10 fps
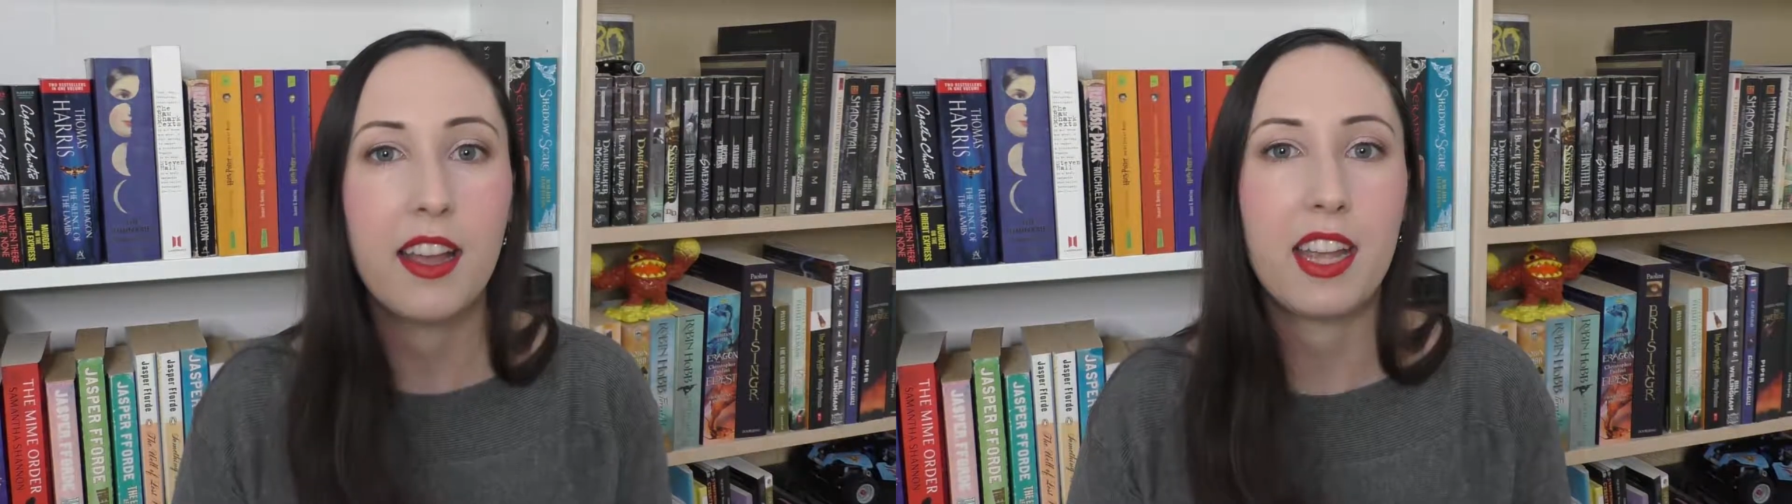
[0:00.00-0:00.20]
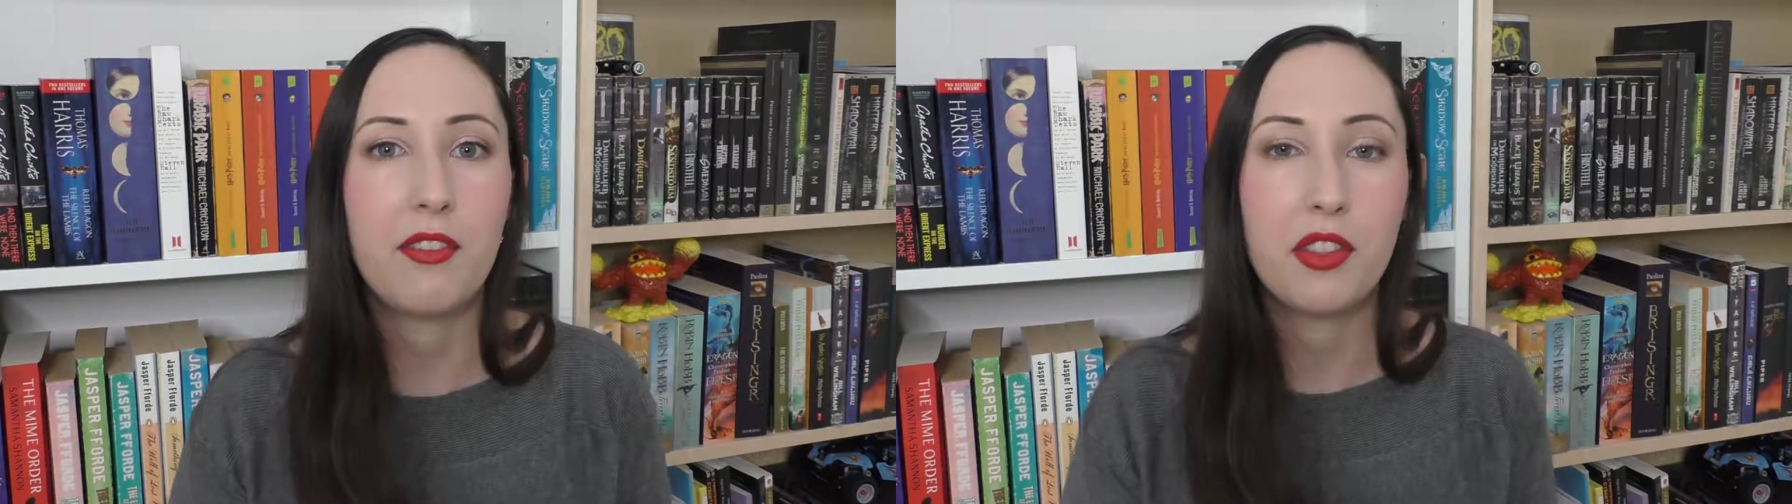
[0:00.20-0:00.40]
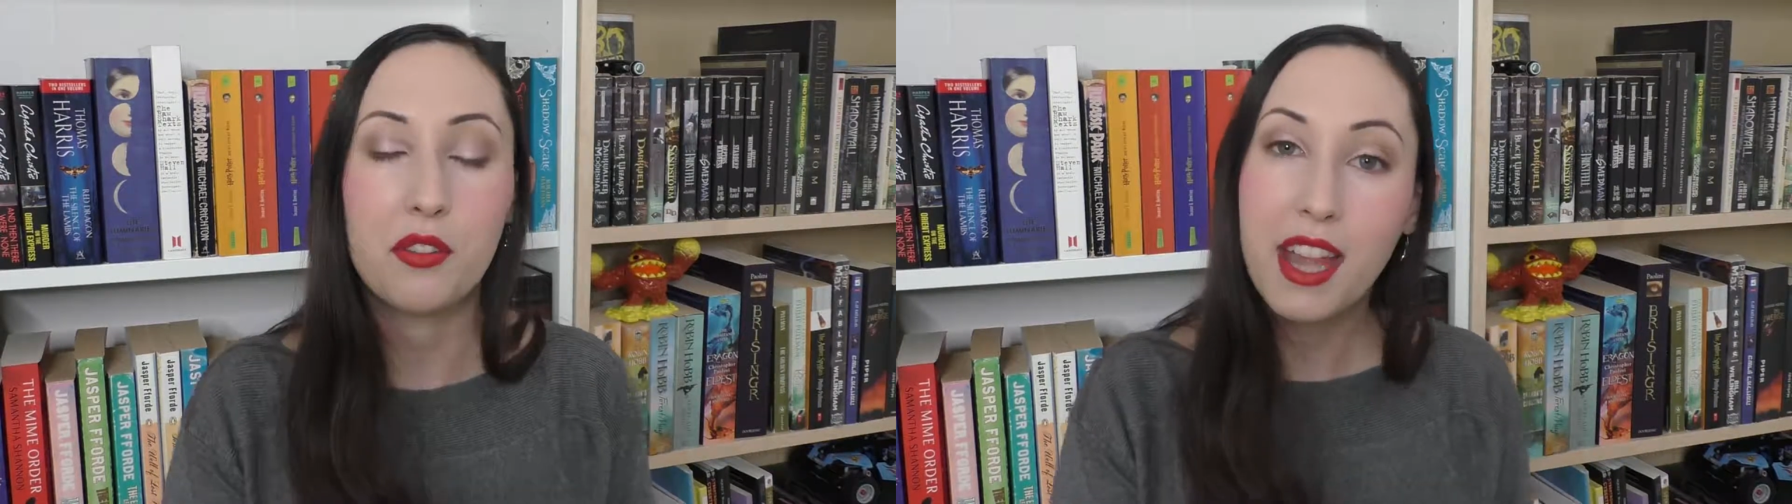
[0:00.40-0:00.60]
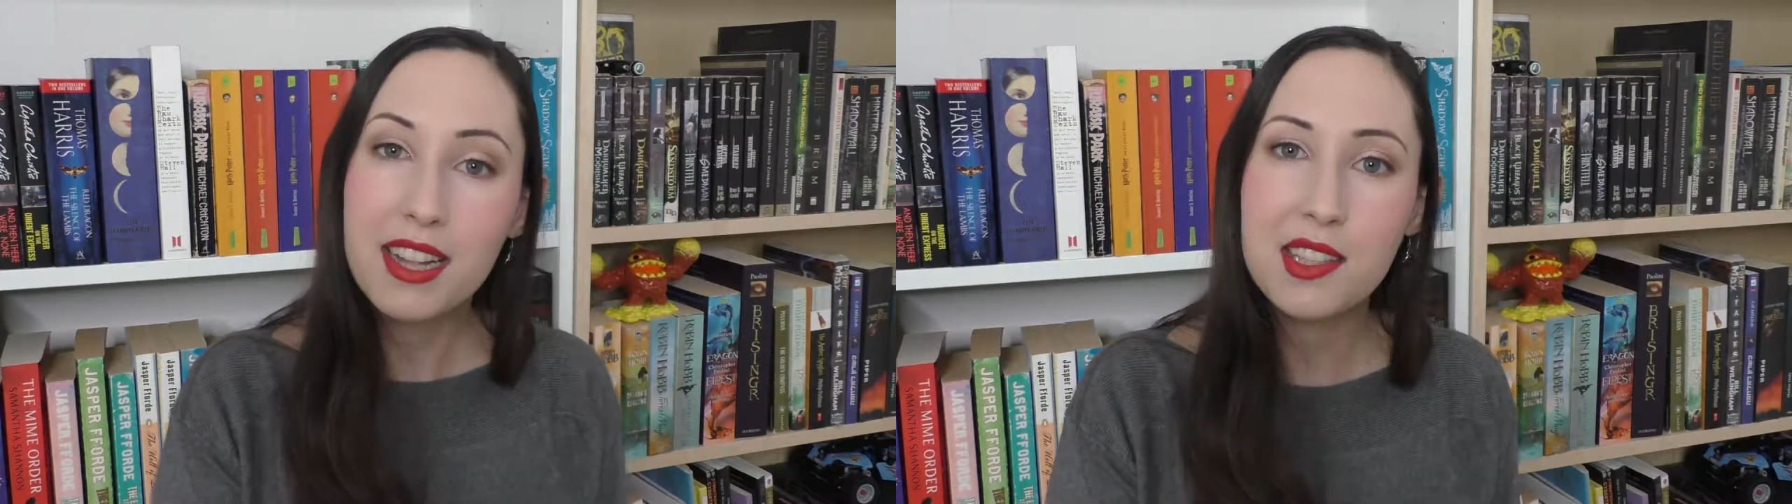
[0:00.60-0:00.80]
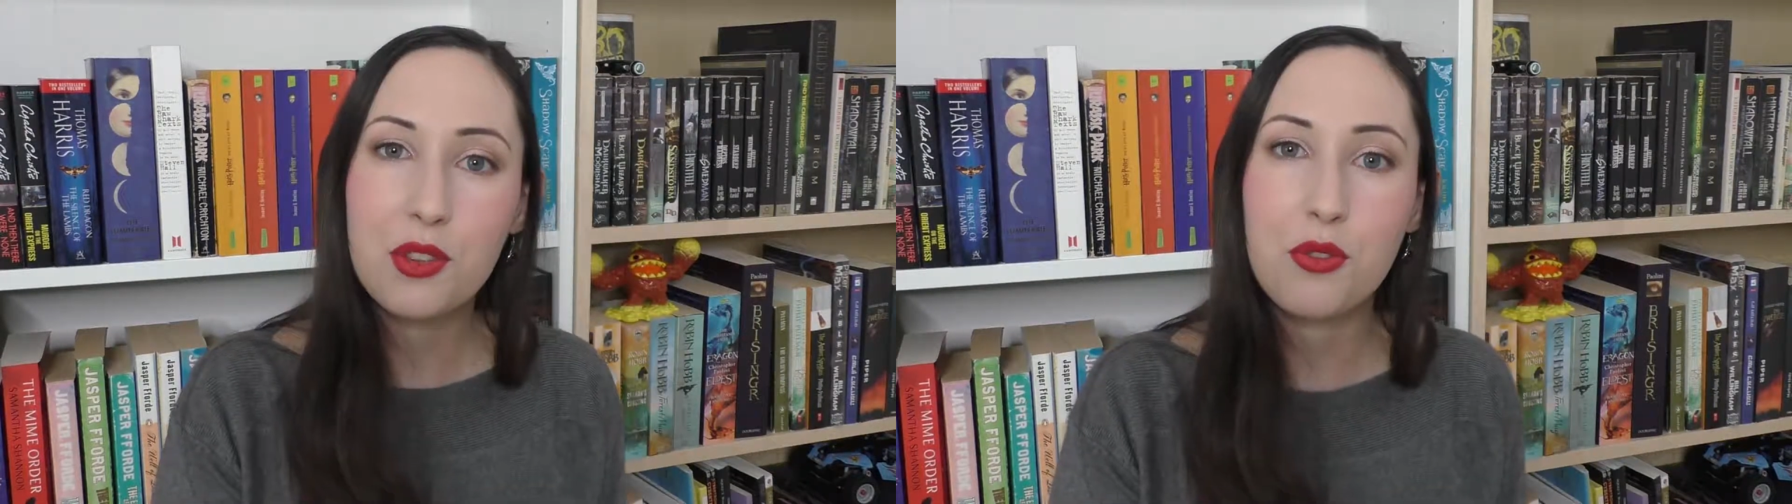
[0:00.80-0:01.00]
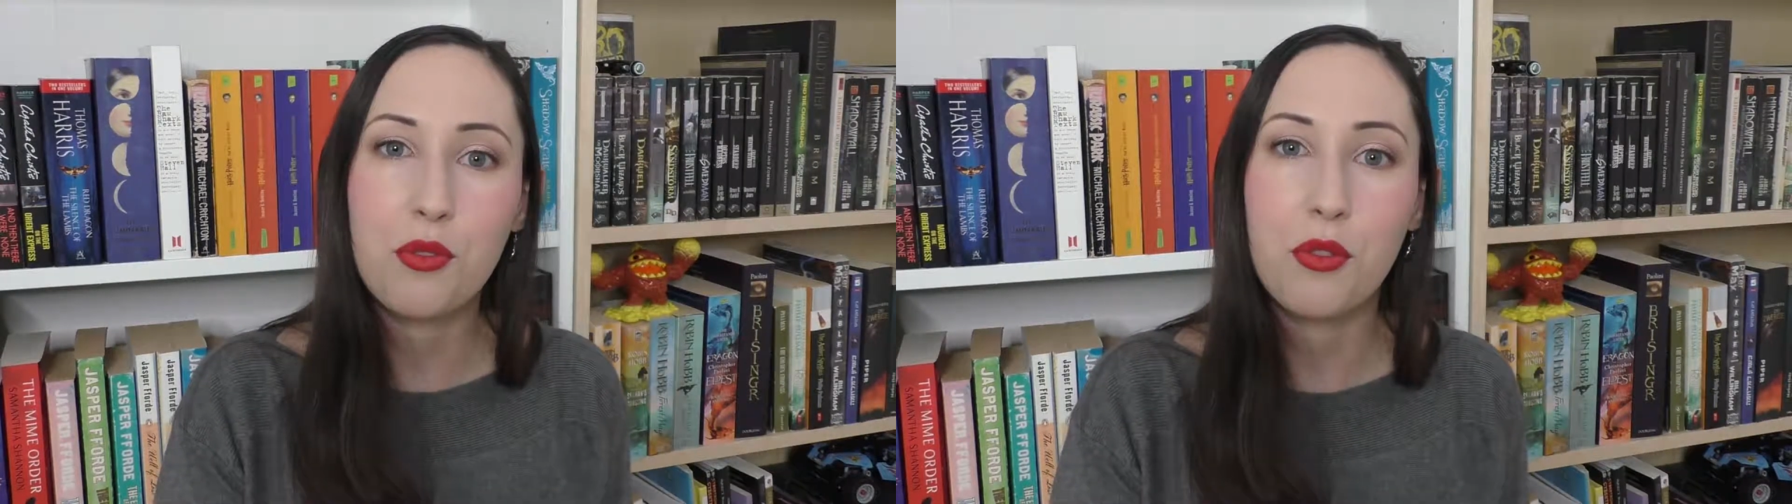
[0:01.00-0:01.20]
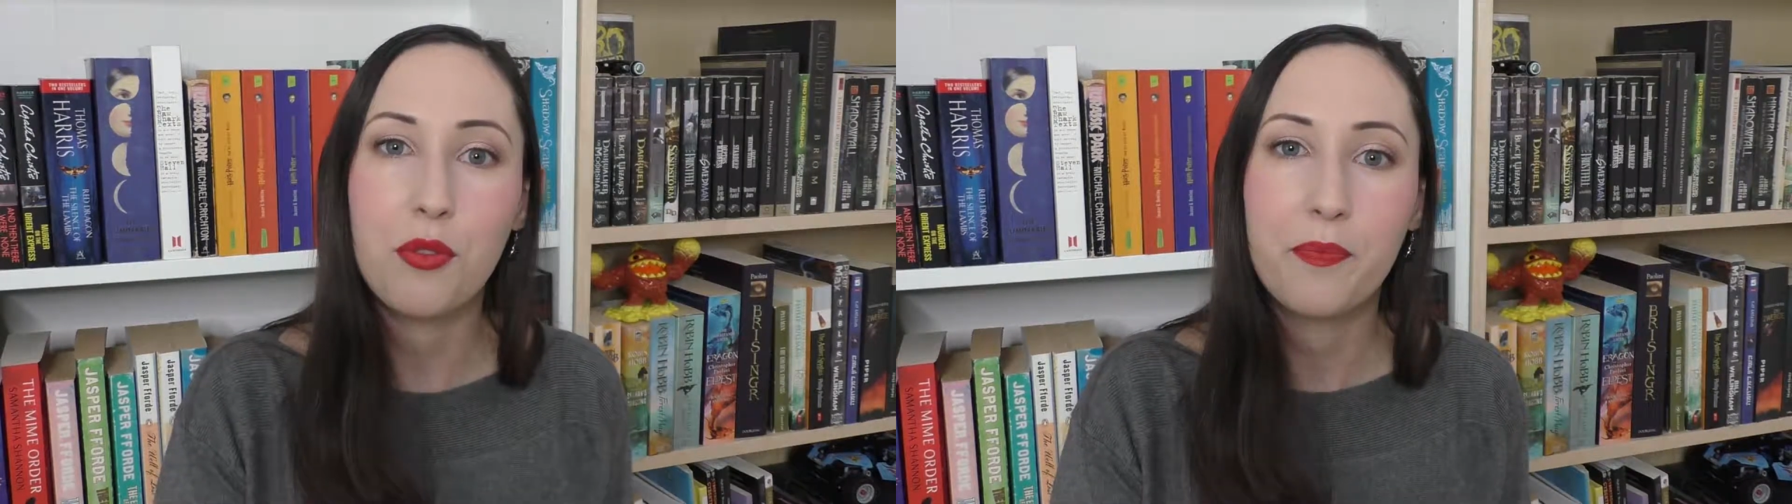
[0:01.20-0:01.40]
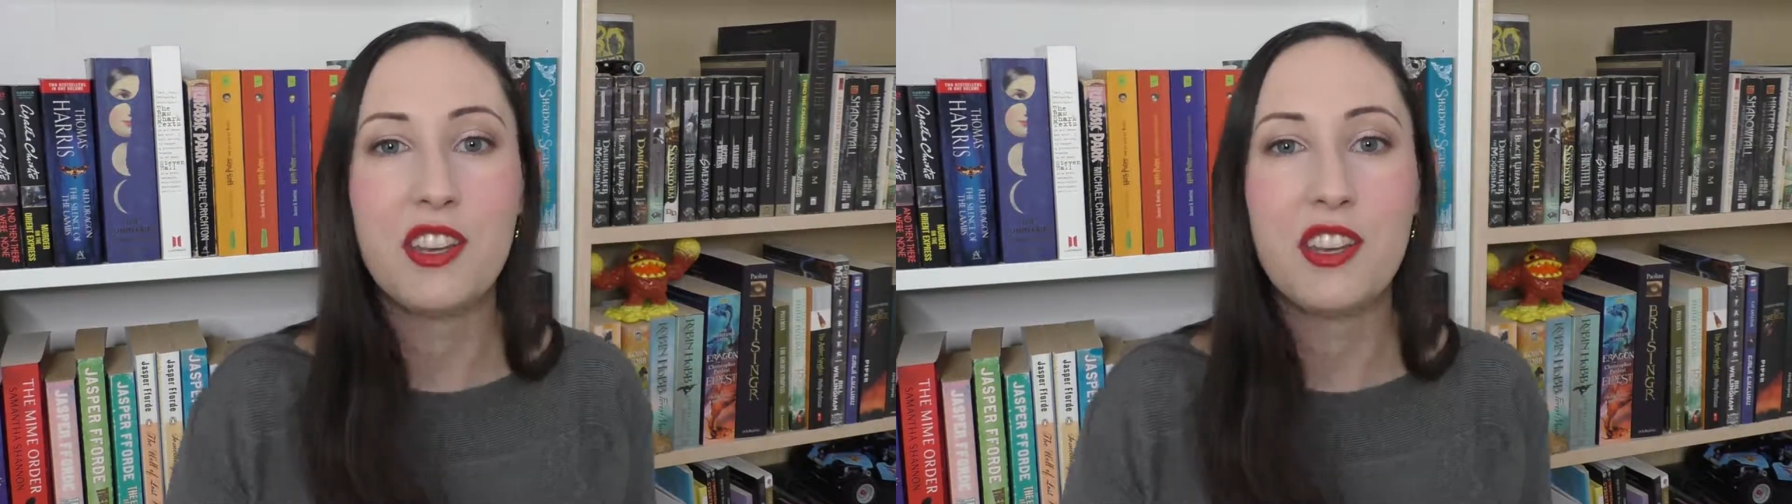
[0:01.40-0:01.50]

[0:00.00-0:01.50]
even though that's true,